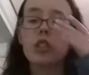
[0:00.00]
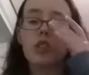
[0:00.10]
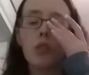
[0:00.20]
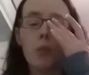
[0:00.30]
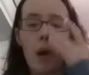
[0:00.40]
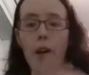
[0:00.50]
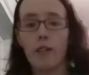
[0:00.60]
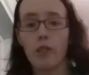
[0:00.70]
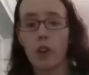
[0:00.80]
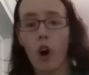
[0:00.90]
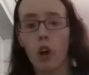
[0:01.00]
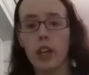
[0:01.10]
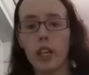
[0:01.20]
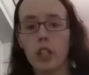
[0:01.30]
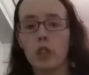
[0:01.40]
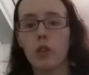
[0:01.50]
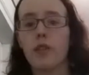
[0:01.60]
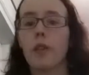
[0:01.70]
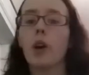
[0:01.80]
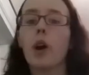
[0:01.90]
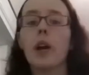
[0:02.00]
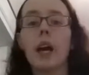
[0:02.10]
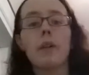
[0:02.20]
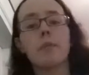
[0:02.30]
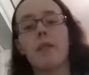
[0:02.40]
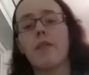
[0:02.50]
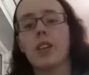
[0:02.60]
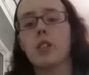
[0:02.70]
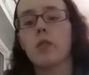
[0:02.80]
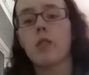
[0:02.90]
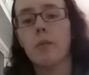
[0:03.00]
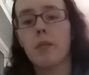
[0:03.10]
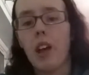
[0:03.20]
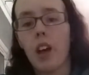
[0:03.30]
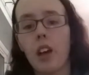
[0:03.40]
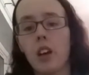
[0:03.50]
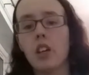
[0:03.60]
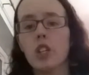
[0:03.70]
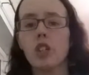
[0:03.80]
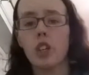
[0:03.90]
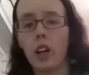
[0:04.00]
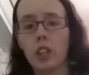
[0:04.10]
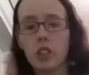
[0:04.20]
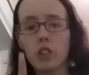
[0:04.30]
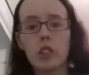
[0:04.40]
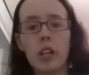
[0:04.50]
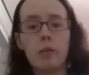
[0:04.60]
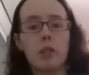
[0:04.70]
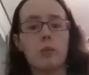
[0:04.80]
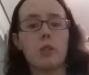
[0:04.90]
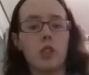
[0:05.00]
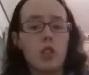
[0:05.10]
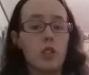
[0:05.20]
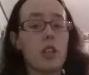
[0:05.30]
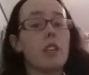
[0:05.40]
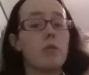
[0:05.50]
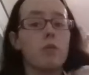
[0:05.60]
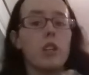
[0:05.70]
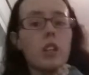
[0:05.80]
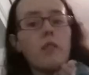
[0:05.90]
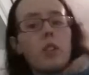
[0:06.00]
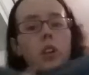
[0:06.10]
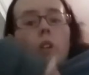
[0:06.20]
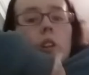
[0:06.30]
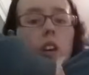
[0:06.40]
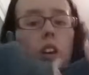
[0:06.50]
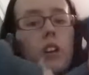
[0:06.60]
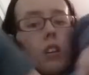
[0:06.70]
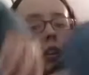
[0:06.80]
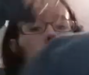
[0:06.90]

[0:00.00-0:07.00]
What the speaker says: just sort of wear it for college or if I'm going out with my friends or something. So I've just got to take my jumper because it is really, really hot in here.